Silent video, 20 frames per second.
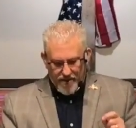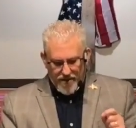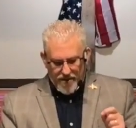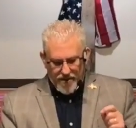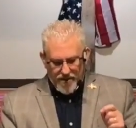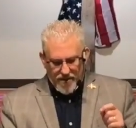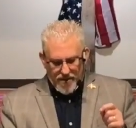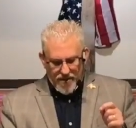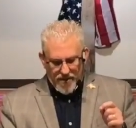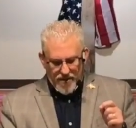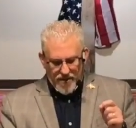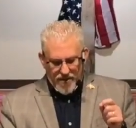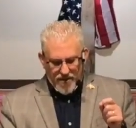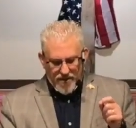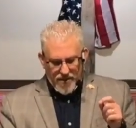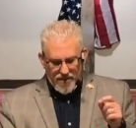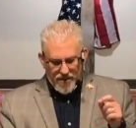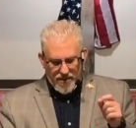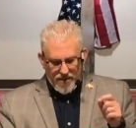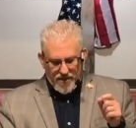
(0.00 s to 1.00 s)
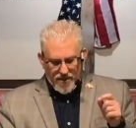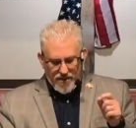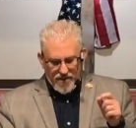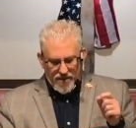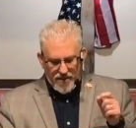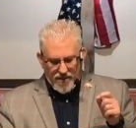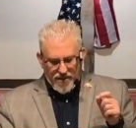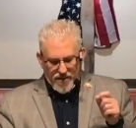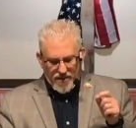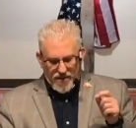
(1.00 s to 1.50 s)

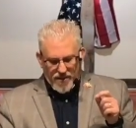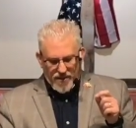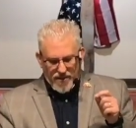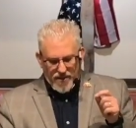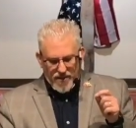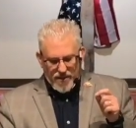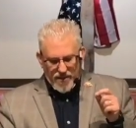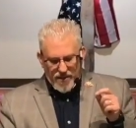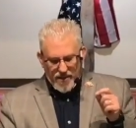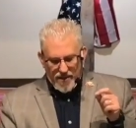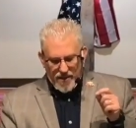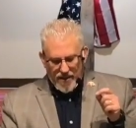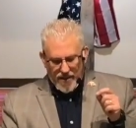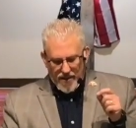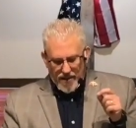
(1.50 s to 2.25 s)
(silence)